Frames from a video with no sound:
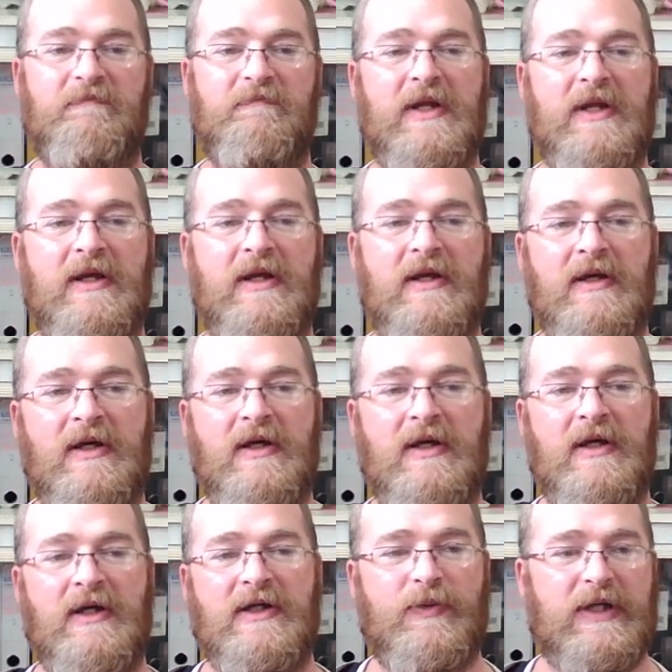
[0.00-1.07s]
So we can see
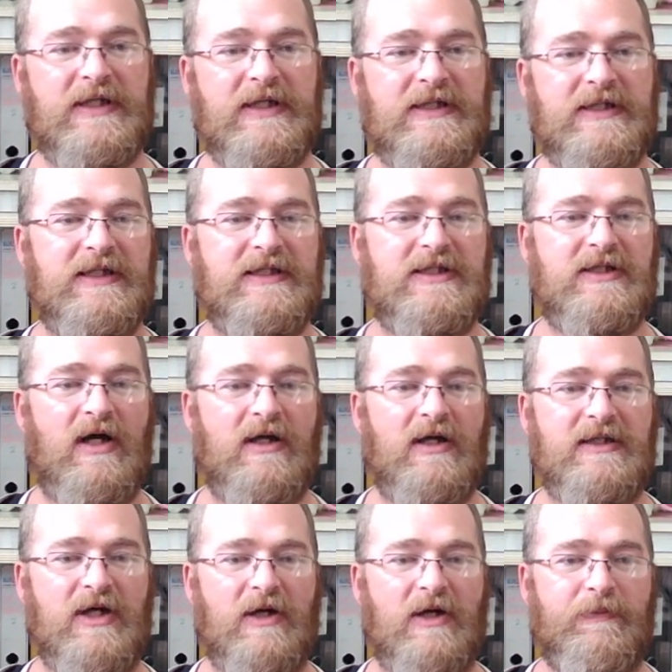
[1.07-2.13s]
it starts at the top here
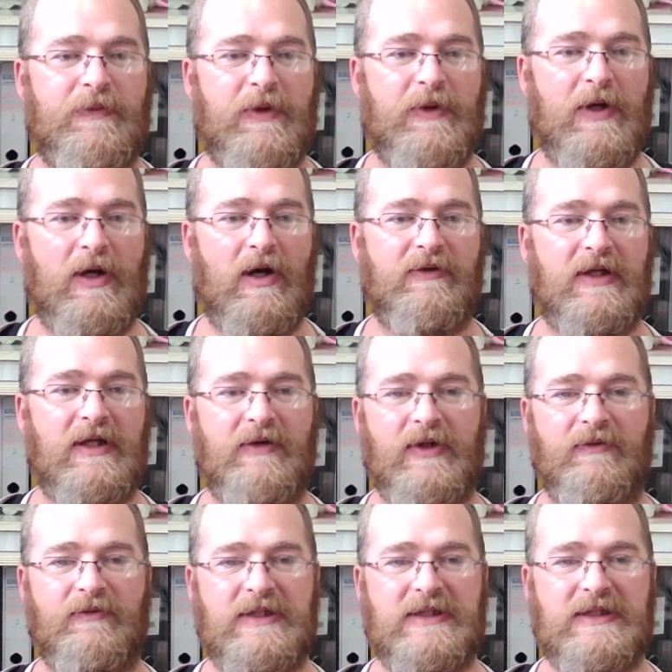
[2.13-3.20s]
on the 11th of December,